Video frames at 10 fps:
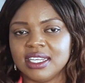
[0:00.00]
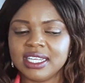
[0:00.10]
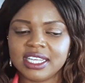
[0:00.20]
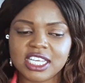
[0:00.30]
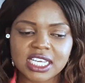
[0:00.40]

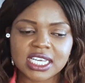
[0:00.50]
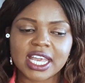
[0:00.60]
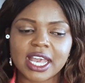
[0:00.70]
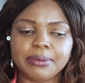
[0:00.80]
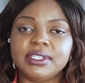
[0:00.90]
He
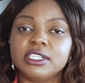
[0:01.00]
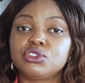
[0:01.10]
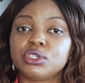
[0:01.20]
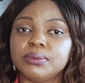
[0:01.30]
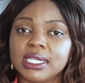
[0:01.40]
kept the
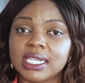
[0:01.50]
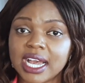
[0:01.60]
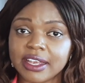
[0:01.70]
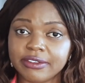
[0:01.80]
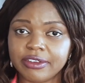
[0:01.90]
dream
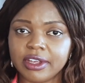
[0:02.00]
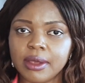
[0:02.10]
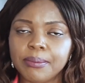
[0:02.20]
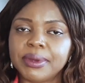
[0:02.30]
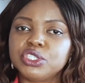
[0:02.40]
alive
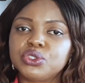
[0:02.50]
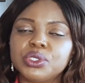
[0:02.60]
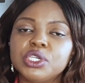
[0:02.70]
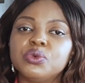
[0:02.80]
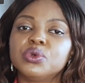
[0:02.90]
by
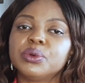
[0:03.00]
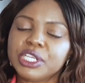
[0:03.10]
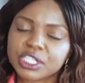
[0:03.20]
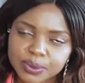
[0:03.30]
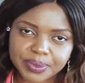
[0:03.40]
doing
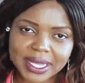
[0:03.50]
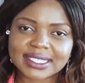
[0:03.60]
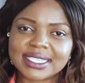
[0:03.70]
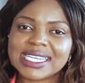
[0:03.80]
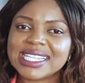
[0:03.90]
his
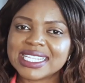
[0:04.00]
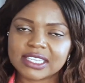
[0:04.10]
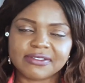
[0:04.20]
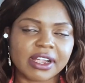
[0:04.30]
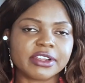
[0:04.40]
best in the
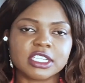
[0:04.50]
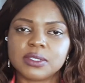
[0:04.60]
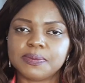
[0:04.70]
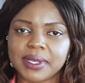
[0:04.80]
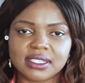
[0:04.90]
various
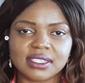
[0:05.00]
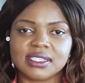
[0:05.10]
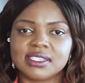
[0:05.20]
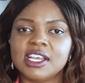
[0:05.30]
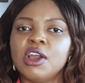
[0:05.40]
spaces,